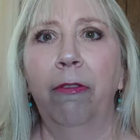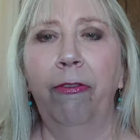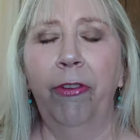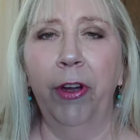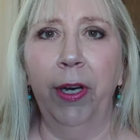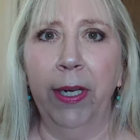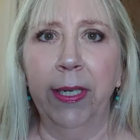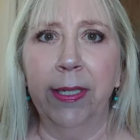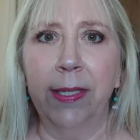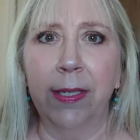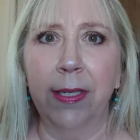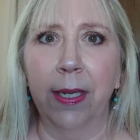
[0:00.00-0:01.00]
for
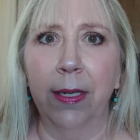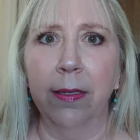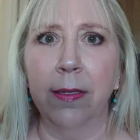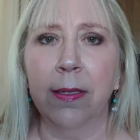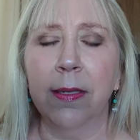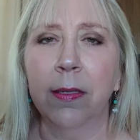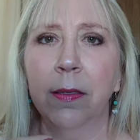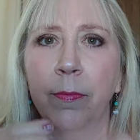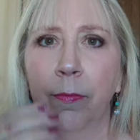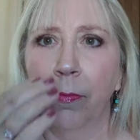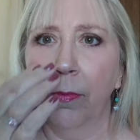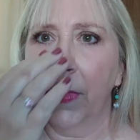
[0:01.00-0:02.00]
instance,
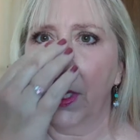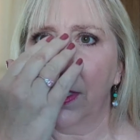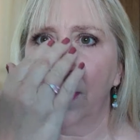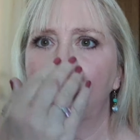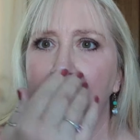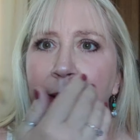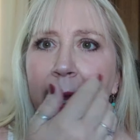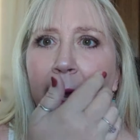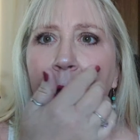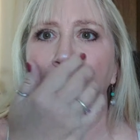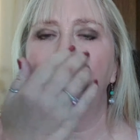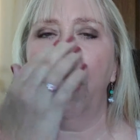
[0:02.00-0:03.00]
say
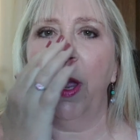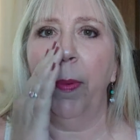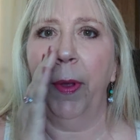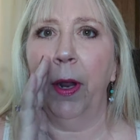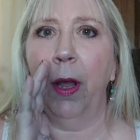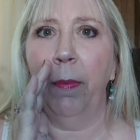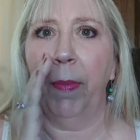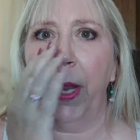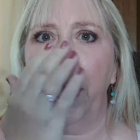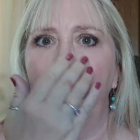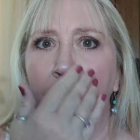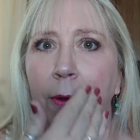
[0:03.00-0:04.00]
I rub it on
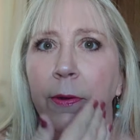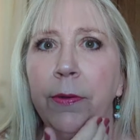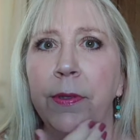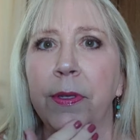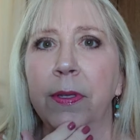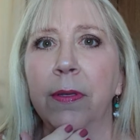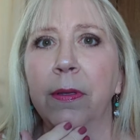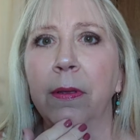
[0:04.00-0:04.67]
my nose,